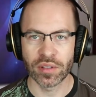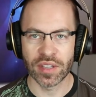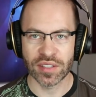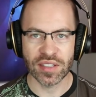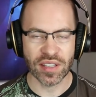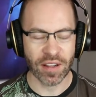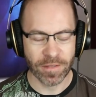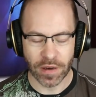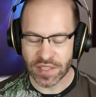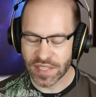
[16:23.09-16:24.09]
This is a
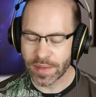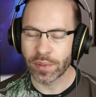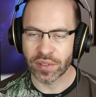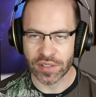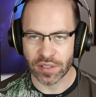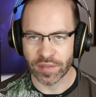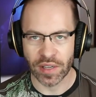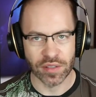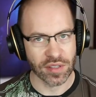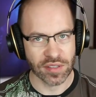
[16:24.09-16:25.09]
very simple list of your
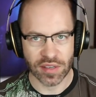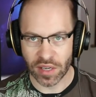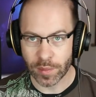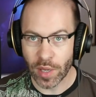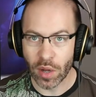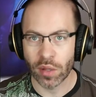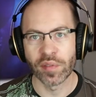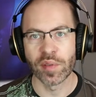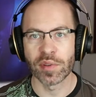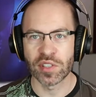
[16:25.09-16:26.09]
values. It's not going to be all
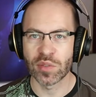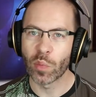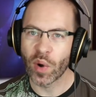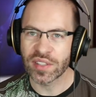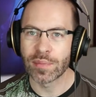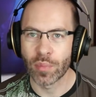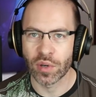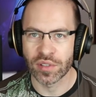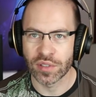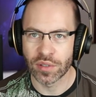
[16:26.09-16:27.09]
of them, but just what's
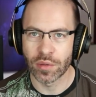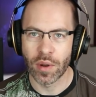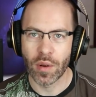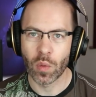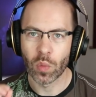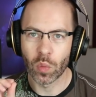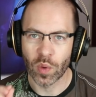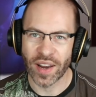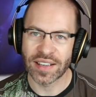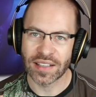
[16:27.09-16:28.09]
important to you
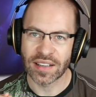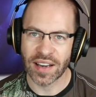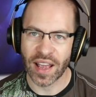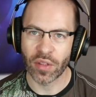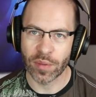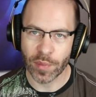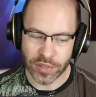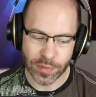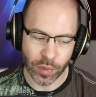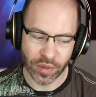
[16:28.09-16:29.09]
right now, the
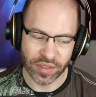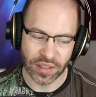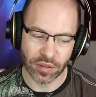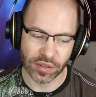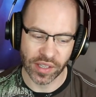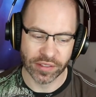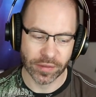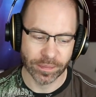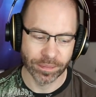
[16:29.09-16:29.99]
most important thing in your life.